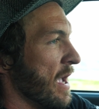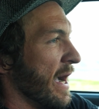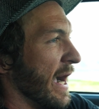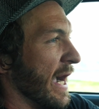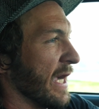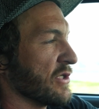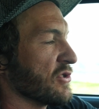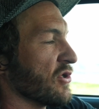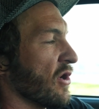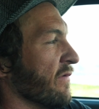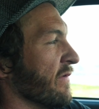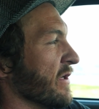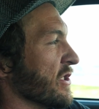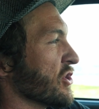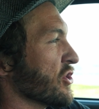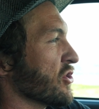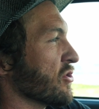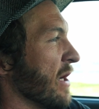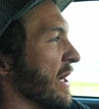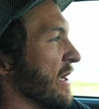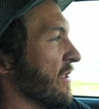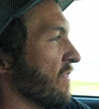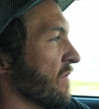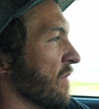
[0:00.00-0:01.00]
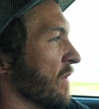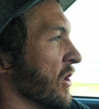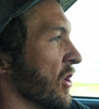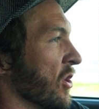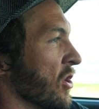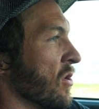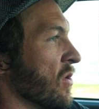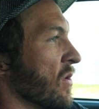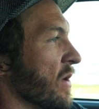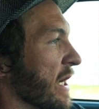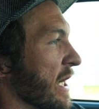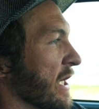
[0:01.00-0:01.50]
I drove it straight
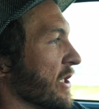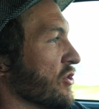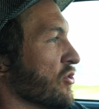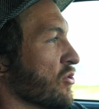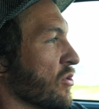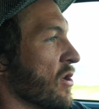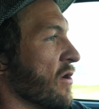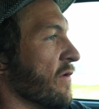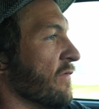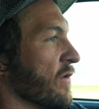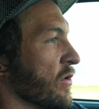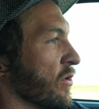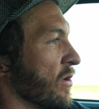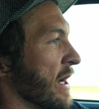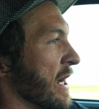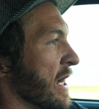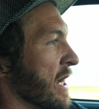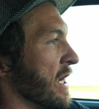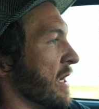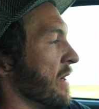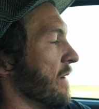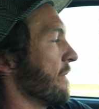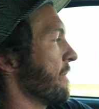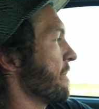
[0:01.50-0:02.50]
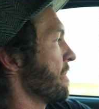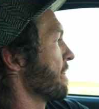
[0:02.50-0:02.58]
through. It drove great.